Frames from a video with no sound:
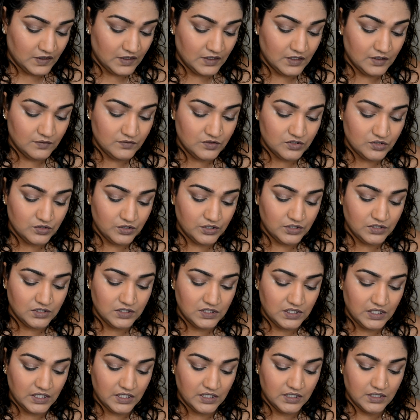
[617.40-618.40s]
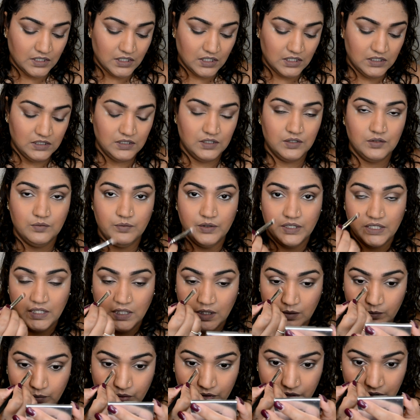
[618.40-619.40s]
And I'm just going to take a little bit
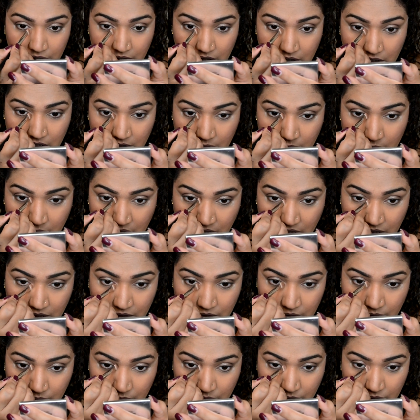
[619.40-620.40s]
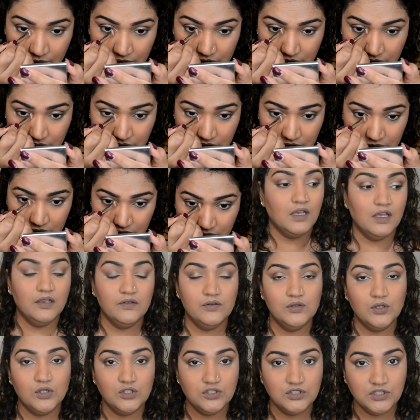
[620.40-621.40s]
and put it in my inner corners.
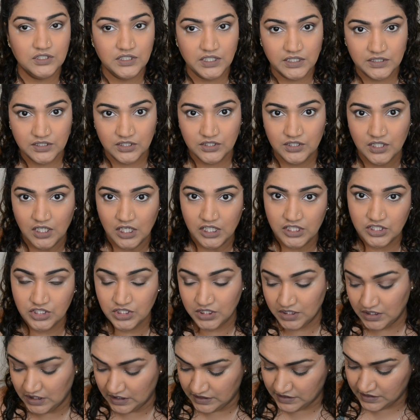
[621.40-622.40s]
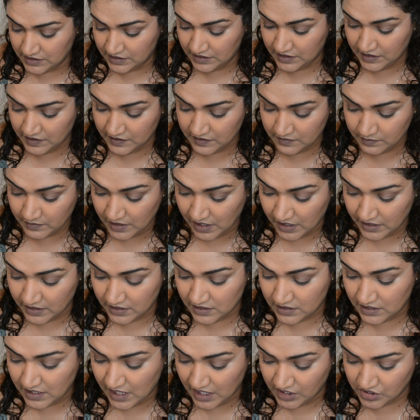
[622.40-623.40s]
I will also take the dark shade underneath my
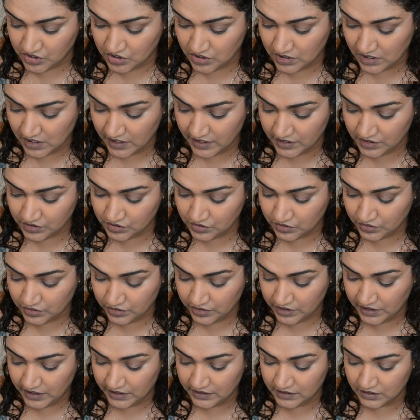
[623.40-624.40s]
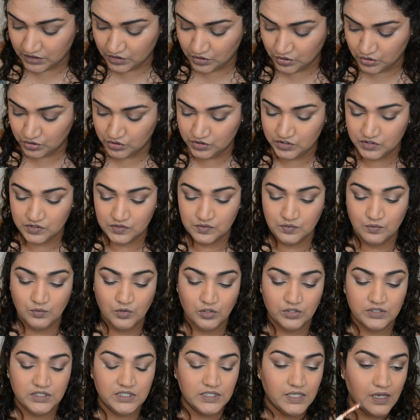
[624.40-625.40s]
lash line to create a good
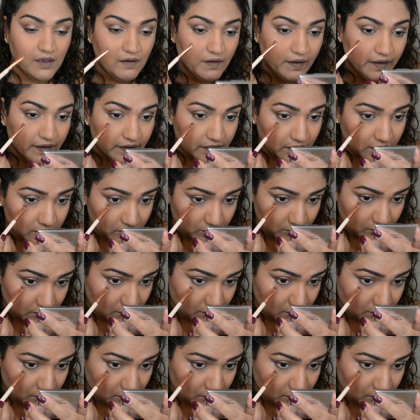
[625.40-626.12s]
smoky eye.